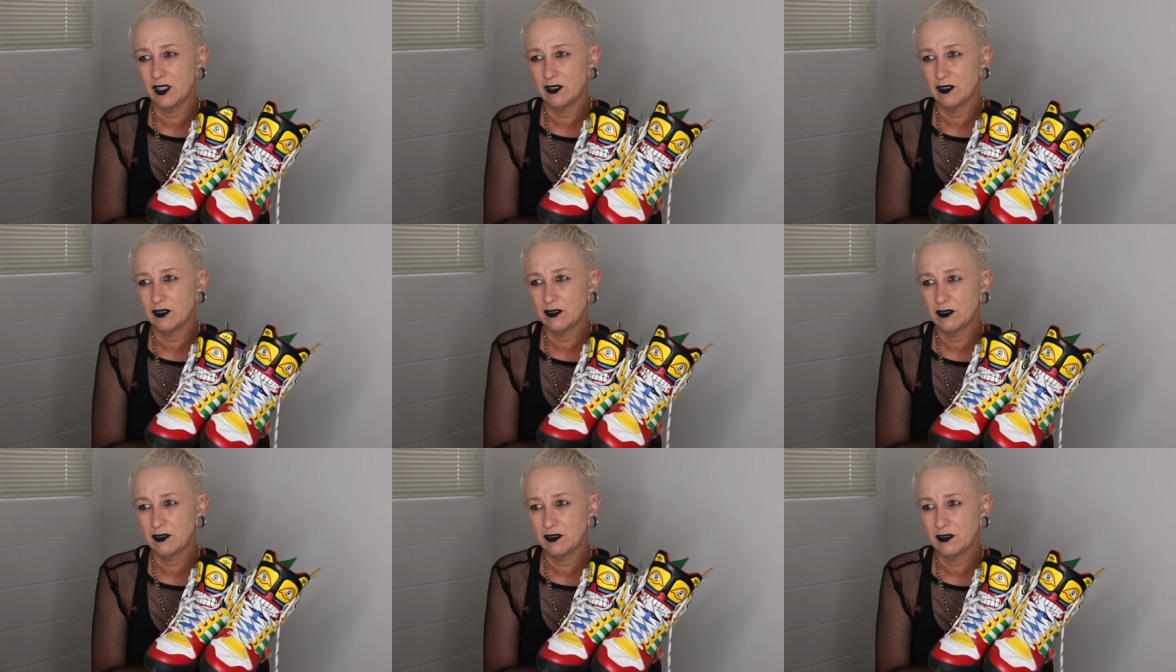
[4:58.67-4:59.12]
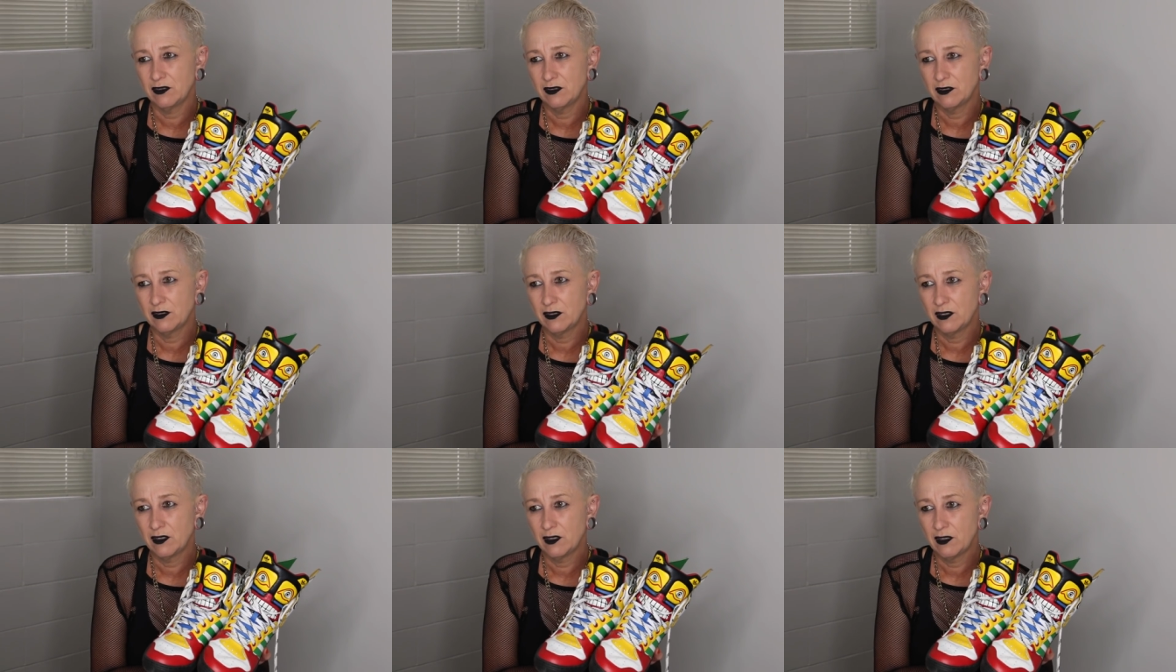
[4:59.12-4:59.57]
What
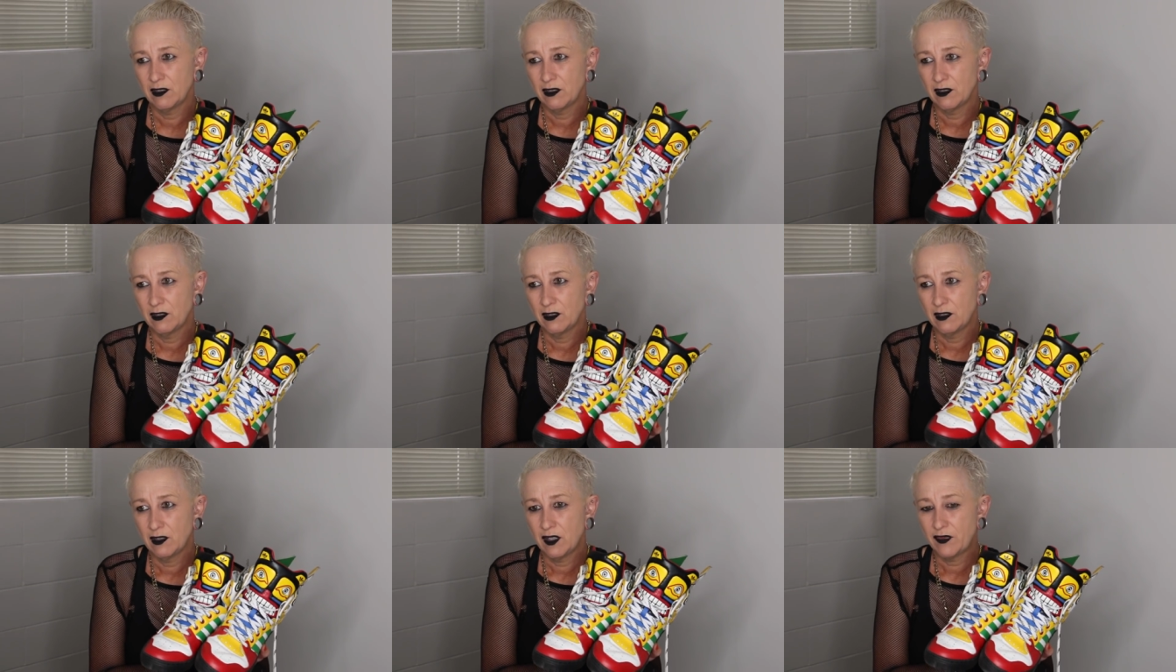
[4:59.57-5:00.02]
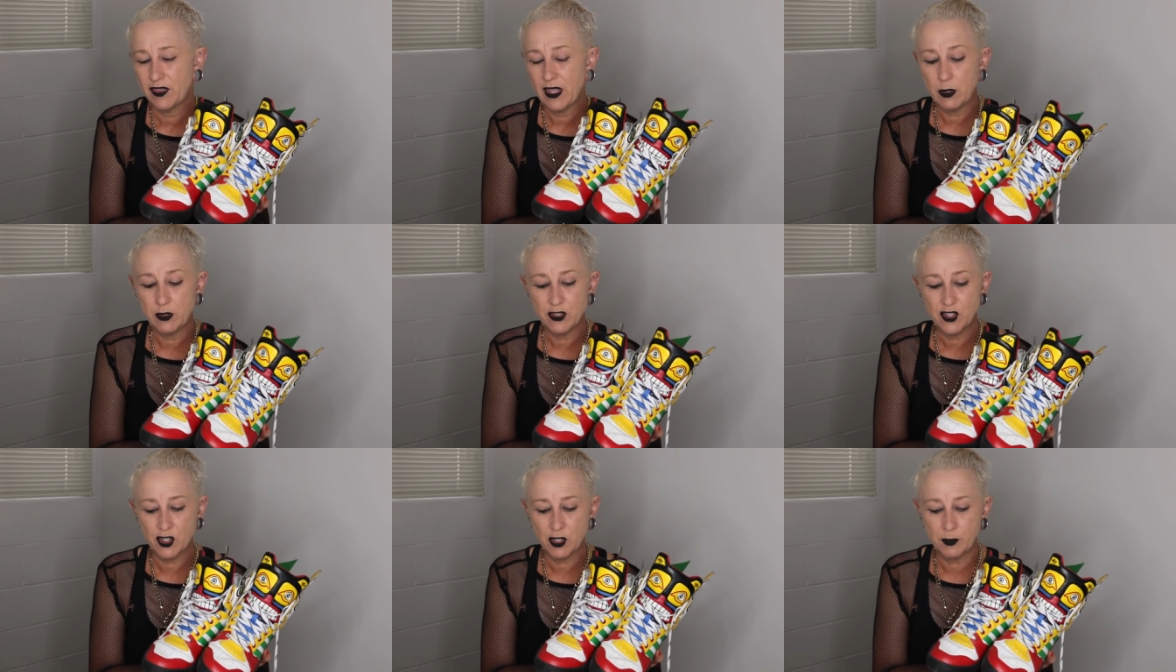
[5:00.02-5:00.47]
were, was it those?
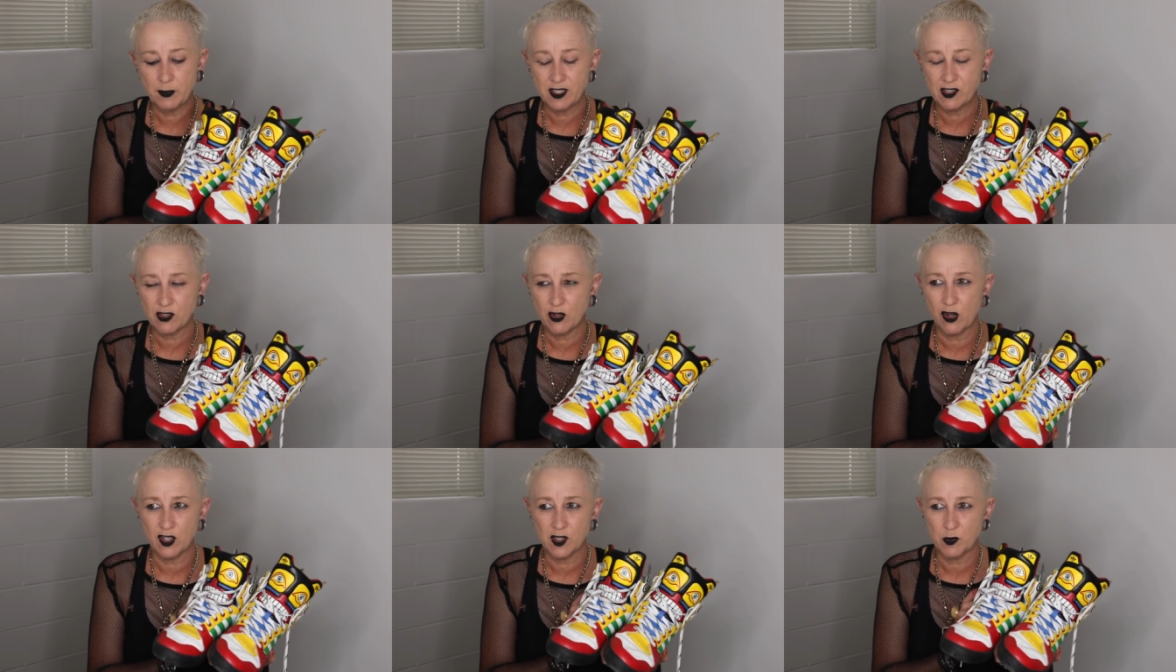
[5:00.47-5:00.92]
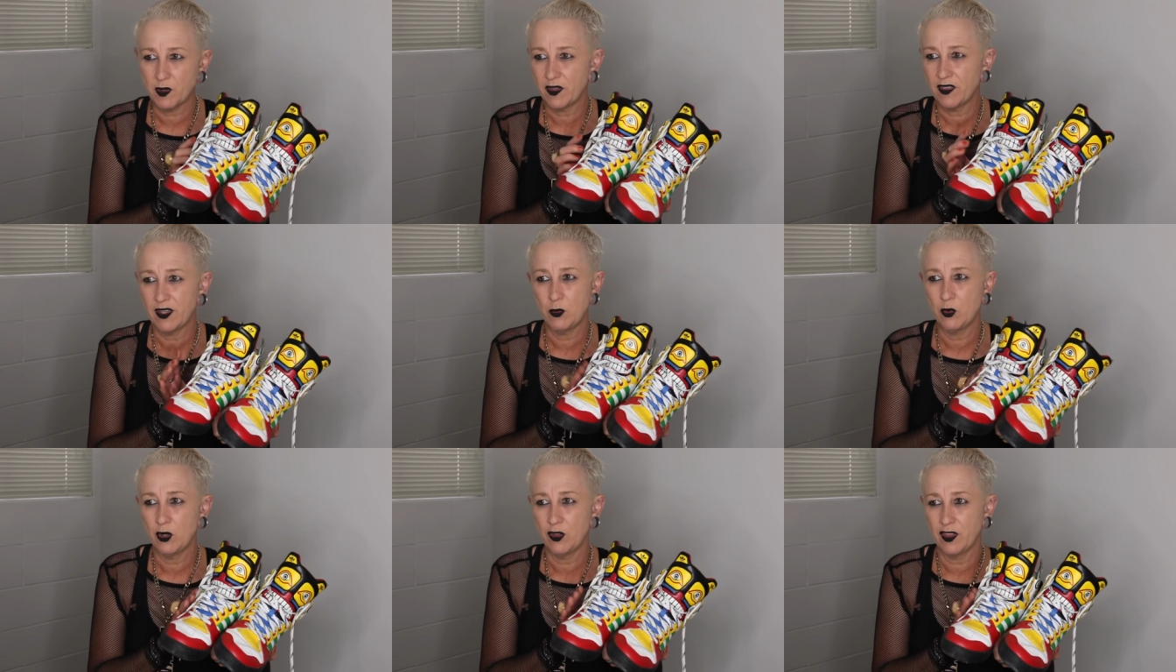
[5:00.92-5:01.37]
They were Jeremy Scott's, but
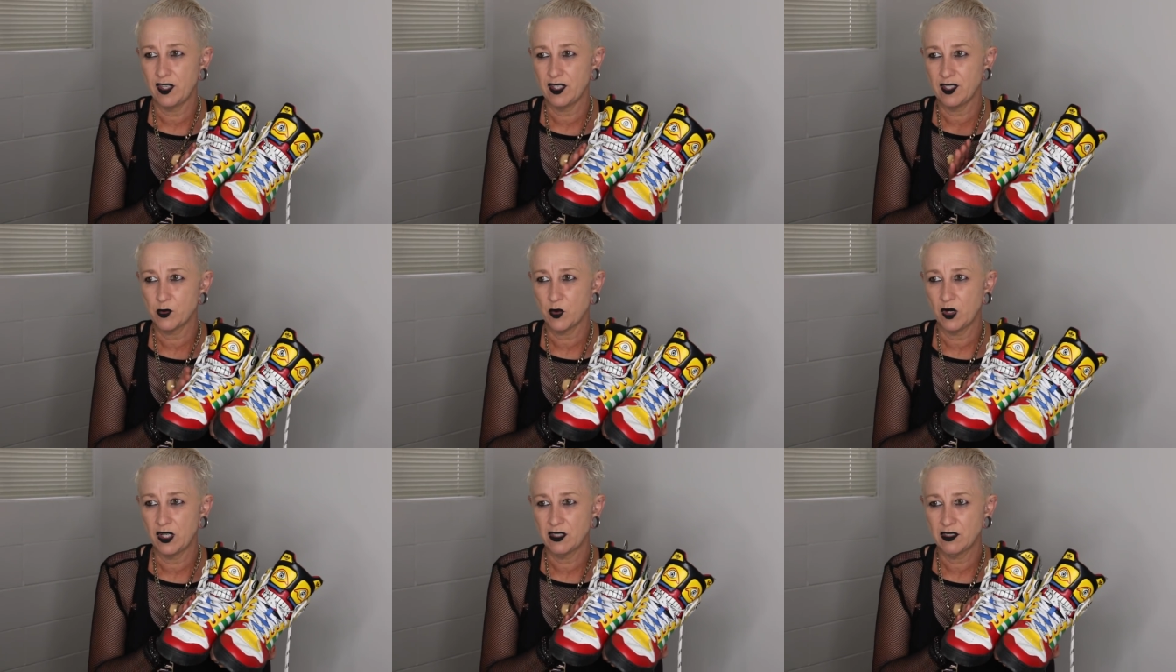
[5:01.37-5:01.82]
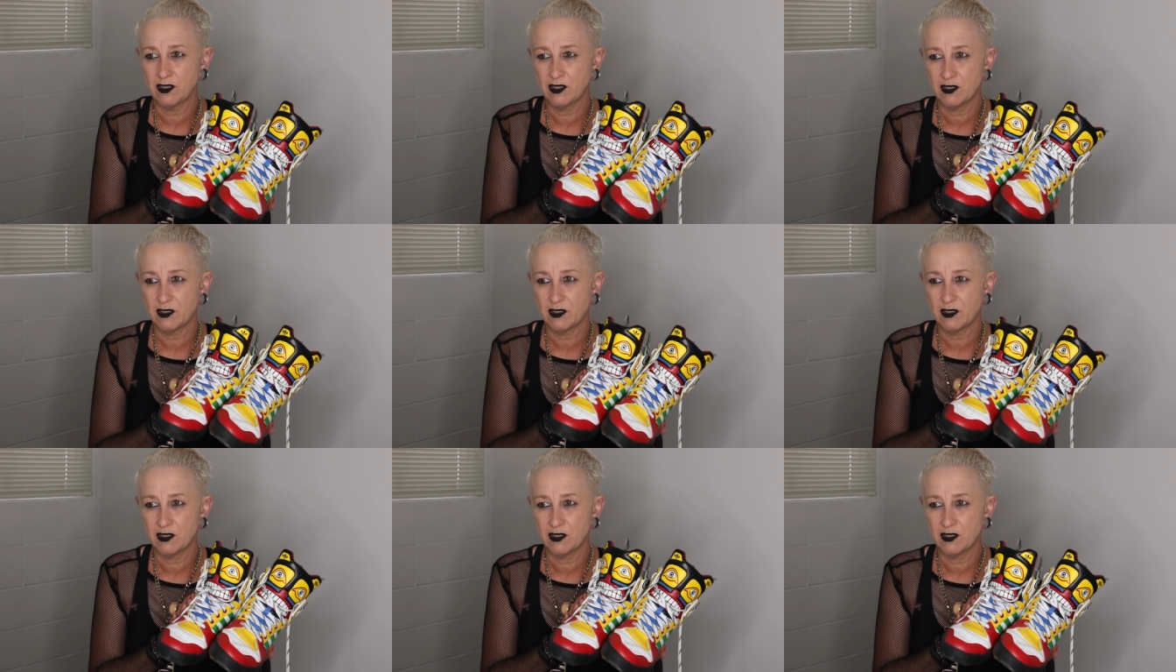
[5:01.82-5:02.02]
they weren't these ones.